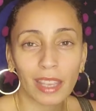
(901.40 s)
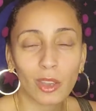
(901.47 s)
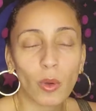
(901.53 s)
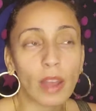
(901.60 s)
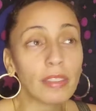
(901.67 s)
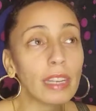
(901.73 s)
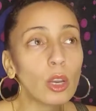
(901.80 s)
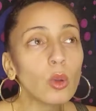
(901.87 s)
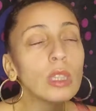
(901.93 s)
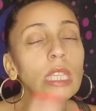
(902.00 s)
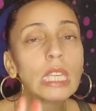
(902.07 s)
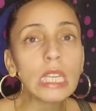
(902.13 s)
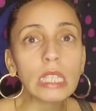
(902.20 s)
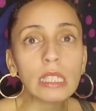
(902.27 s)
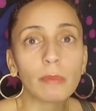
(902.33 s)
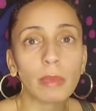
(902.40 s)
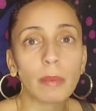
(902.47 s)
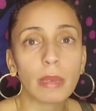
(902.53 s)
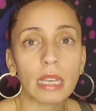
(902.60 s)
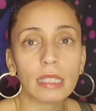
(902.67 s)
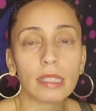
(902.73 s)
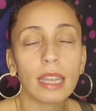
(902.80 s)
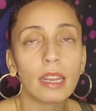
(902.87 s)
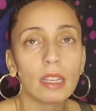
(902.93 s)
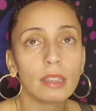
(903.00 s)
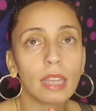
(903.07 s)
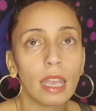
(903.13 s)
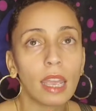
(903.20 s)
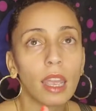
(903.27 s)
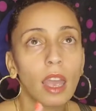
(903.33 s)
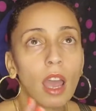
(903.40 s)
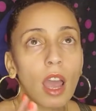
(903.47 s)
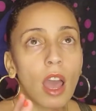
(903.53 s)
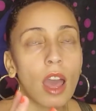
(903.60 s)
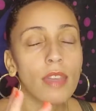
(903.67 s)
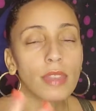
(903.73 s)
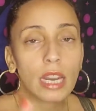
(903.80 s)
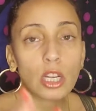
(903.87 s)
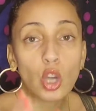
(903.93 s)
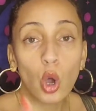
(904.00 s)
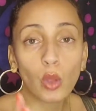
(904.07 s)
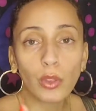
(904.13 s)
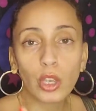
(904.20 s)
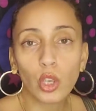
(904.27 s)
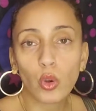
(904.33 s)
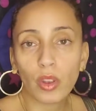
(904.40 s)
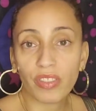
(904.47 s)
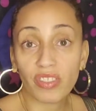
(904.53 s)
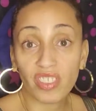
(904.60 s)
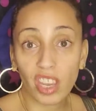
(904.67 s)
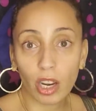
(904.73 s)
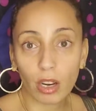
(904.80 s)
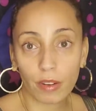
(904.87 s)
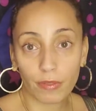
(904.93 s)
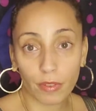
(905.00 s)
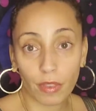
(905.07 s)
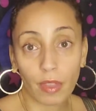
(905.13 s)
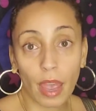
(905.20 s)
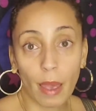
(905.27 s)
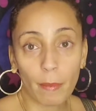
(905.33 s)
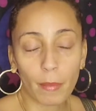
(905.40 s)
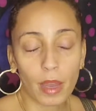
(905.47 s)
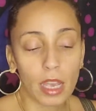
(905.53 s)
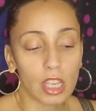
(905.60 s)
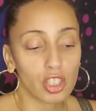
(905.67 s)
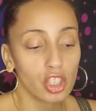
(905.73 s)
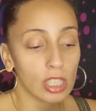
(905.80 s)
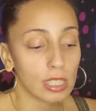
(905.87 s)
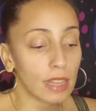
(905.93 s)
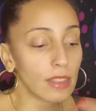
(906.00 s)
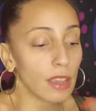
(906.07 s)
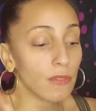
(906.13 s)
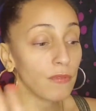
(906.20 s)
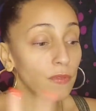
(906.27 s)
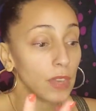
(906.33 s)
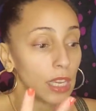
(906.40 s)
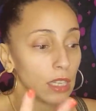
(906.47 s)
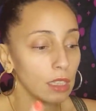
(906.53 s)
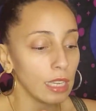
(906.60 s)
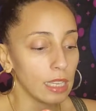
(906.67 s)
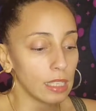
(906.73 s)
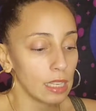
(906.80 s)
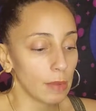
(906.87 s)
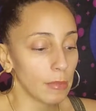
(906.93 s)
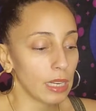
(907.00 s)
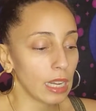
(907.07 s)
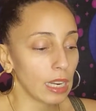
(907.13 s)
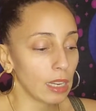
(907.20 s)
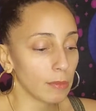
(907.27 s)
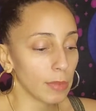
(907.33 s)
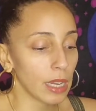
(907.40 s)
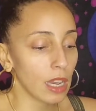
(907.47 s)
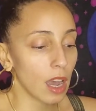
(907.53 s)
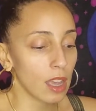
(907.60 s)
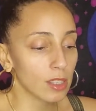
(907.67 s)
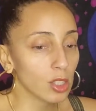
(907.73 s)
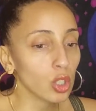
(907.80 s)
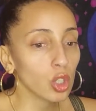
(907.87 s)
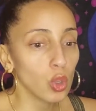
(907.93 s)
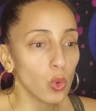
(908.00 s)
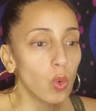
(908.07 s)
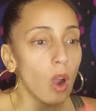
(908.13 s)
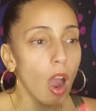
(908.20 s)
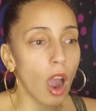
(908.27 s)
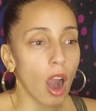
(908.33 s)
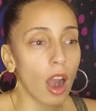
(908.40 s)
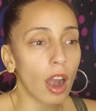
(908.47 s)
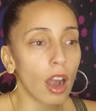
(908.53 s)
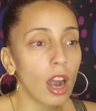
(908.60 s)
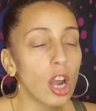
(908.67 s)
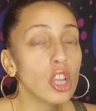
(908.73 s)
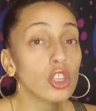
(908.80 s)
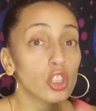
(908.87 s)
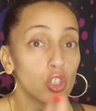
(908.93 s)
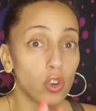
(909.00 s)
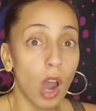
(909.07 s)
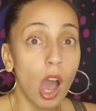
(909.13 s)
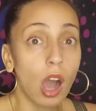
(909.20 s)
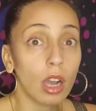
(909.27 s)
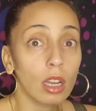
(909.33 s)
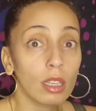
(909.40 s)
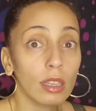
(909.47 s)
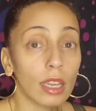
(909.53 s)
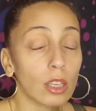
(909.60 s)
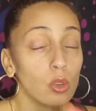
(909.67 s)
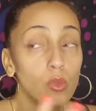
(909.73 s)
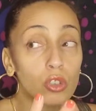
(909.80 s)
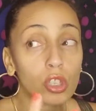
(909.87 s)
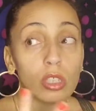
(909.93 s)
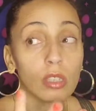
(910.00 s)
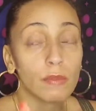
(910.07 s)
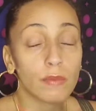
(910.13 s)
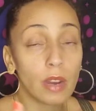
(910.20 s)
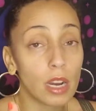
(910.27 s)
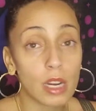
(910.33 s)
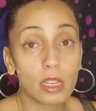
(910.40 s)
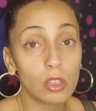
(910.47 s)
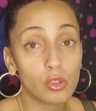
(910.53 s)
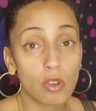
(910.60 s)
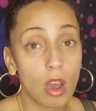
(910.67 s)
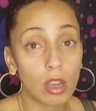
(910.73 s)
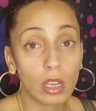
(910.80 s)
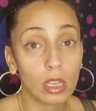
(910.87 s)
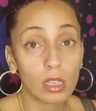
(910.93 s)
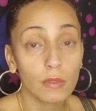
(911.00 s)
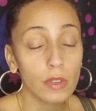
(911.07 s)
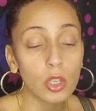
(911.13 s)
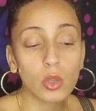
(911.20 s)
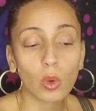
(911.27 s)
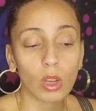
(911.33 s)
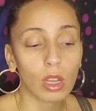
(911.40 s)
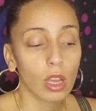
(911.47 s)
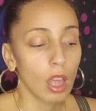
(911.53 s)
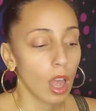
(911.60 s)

you and they don't need to be because they, they, they know that you're there for them. It's just that they feel intimidated because you are strong. Like you're just a very strong individual.